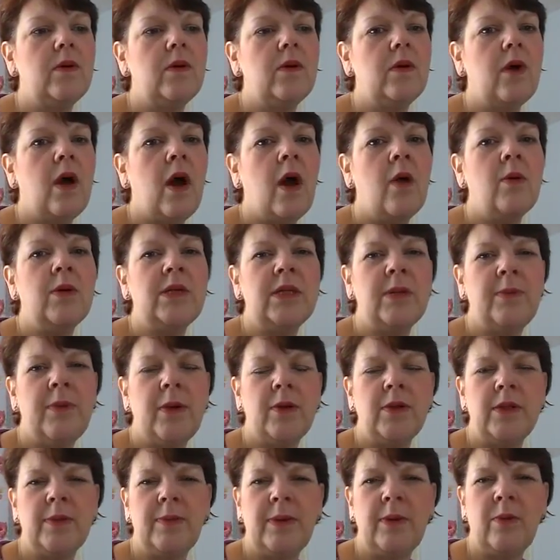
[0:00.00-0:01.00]
I was
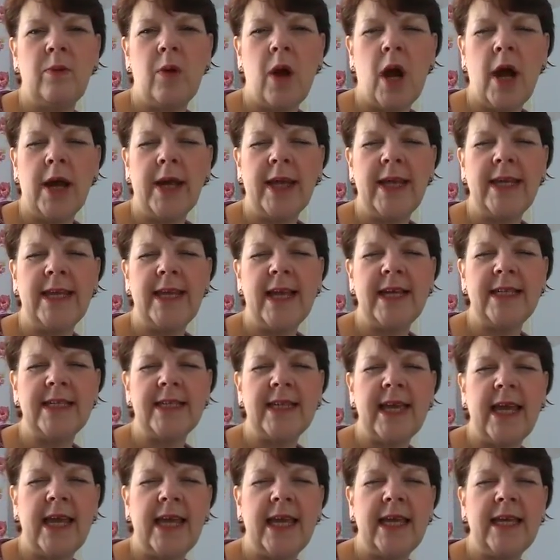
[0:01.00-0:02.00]
supposed to be working
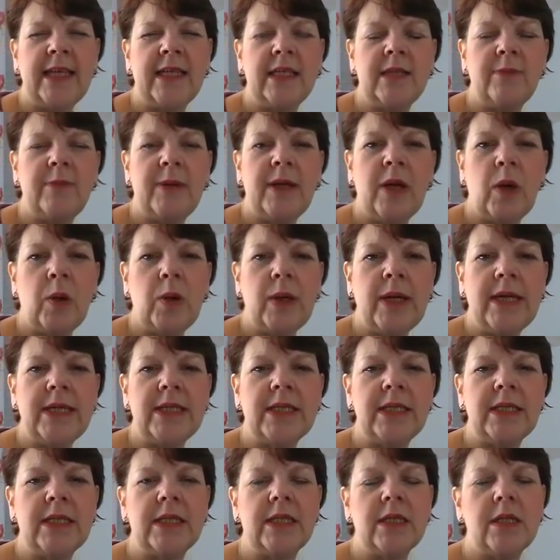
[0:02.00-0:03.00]
yesterday, to be honest,
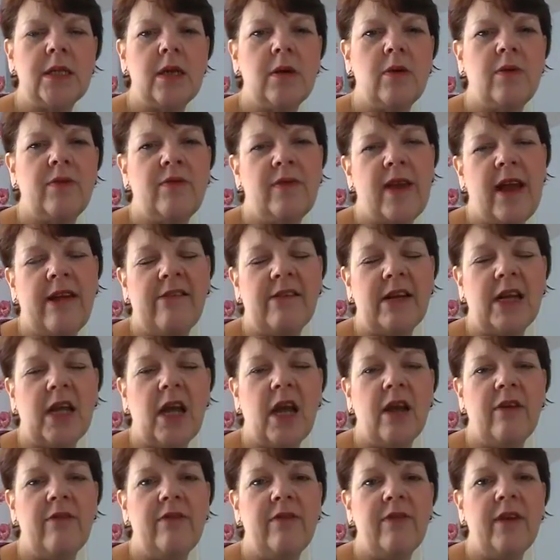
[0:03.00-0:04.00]
so fair
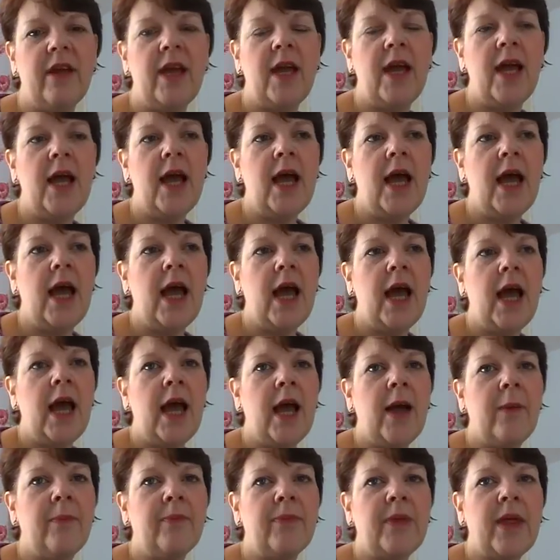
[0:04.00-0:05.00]
enough.
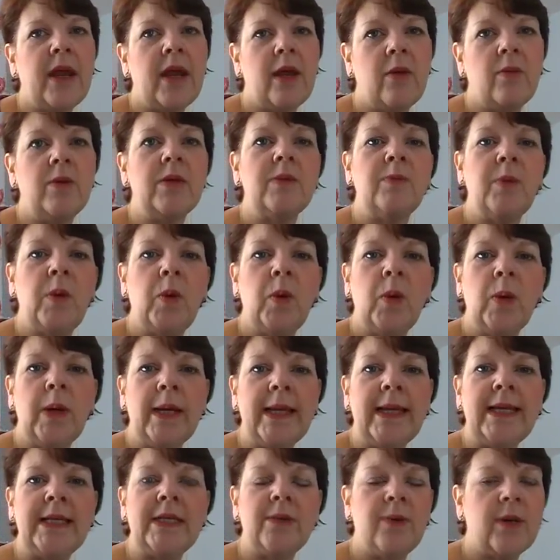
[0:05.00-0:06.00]
Then I was
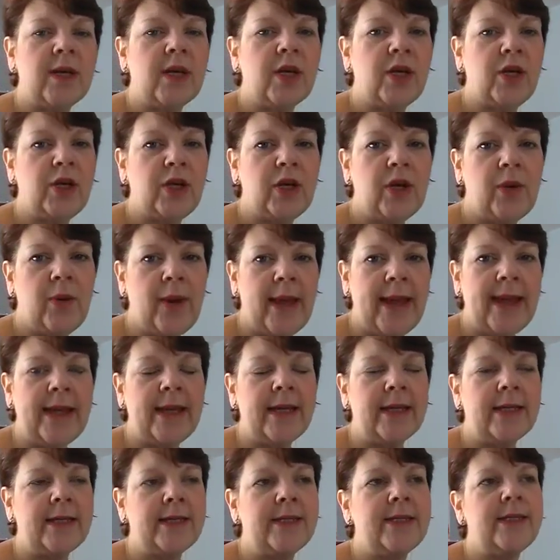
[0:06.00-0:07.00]
poorly, so I couldn't go
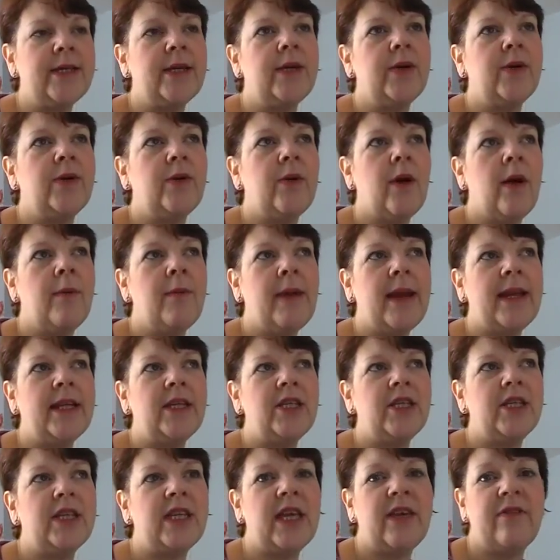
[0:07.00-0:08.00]
in. So I
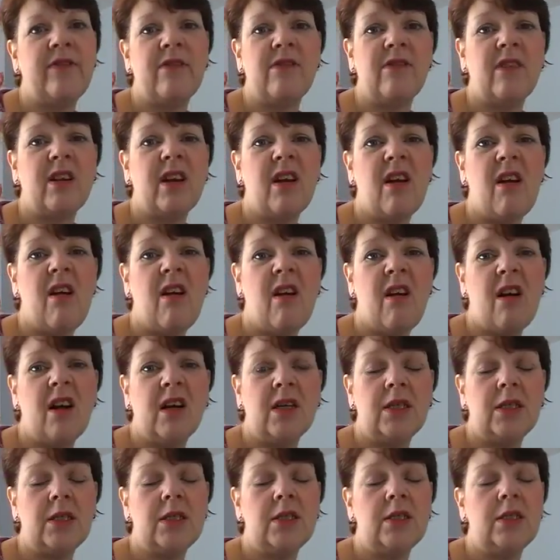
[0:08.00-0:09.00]
managed to give her a
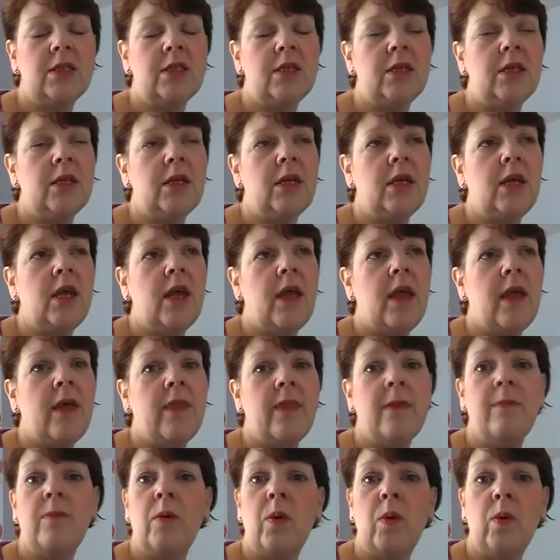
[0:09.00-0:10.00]
card in
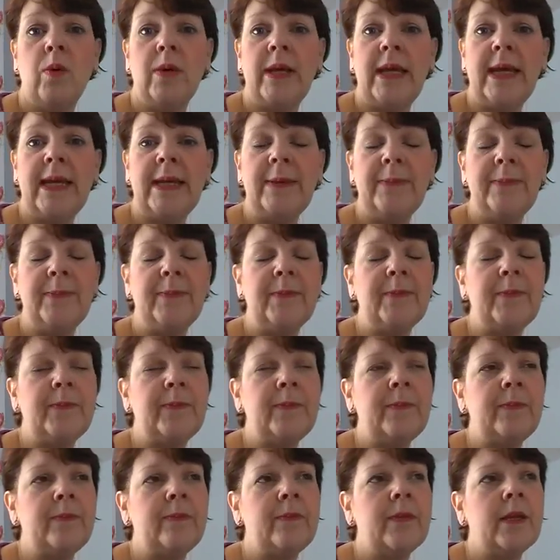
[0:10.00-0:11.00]
the morning,
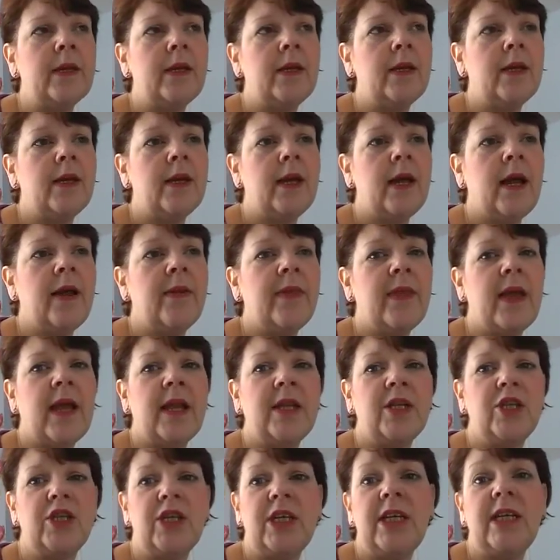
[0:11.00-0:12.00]
and
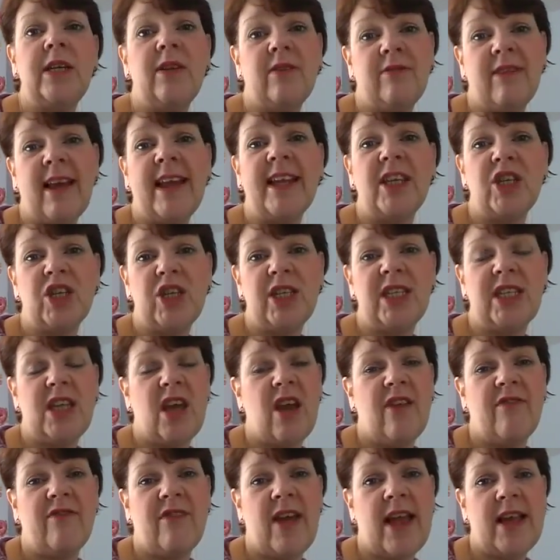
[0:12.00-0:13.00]
then she'd arranged to see
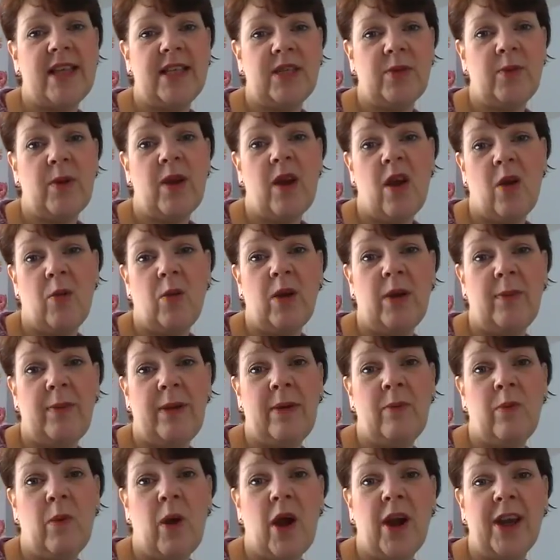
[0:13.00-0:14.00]
her friends when I would have
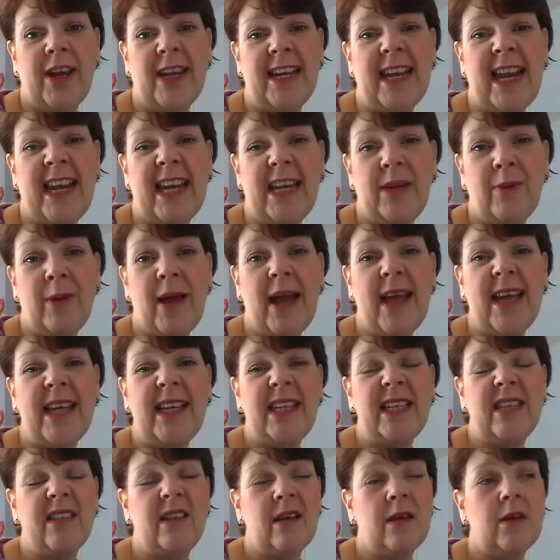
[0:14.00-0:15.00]
been working anyway,
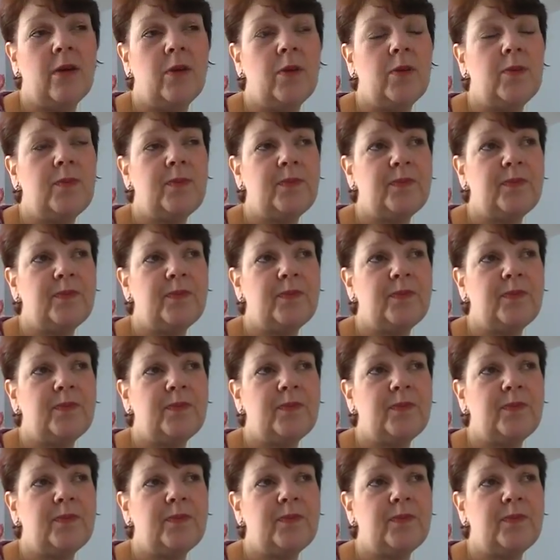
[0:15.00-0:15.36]
so